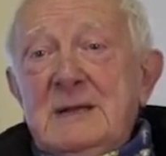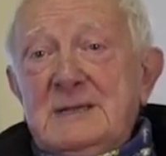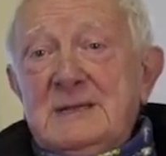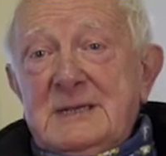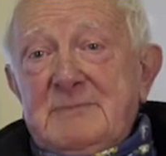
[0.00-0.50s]

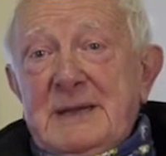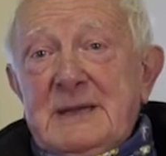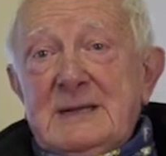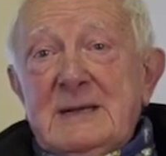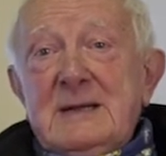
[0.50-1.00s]

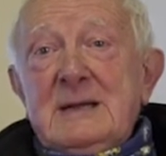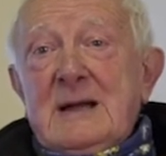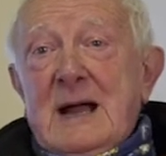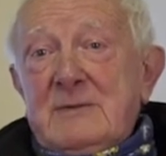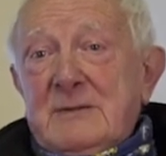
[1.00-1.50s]
disappeared
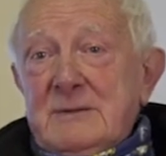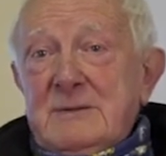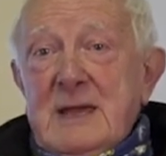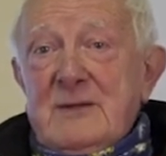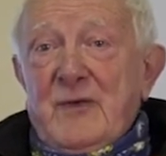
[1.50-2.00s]
out through
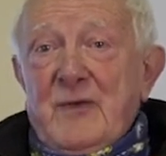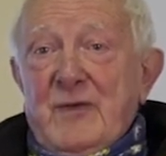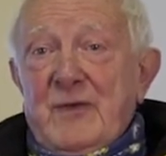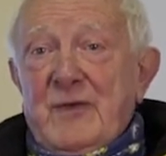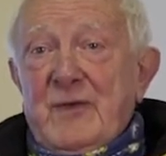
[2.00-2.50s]
the
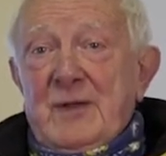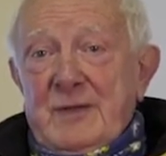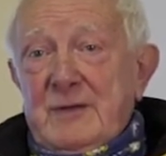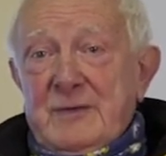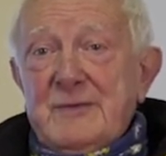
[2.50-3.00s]
entrance,
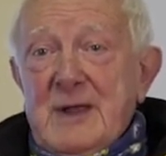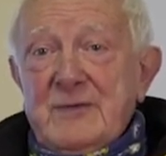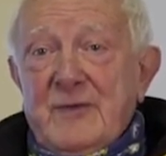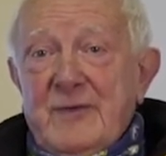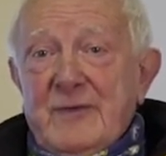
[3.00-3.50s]
the other
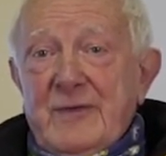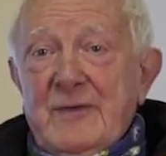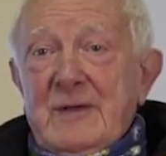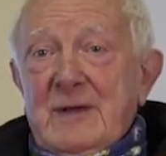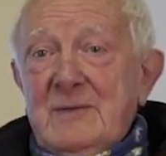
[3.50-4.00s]
entrance,
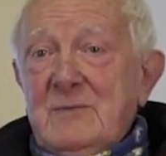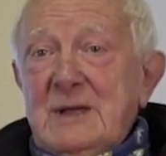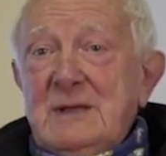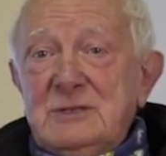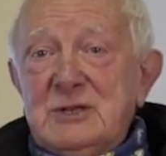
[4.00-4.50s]

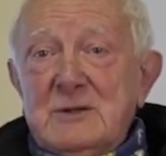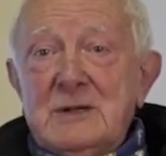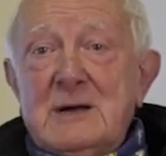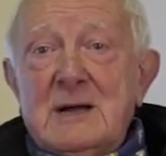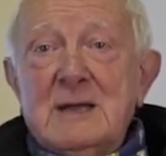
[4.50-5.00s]
and John
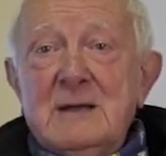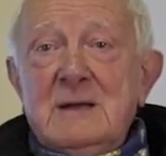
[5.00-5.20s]
and I,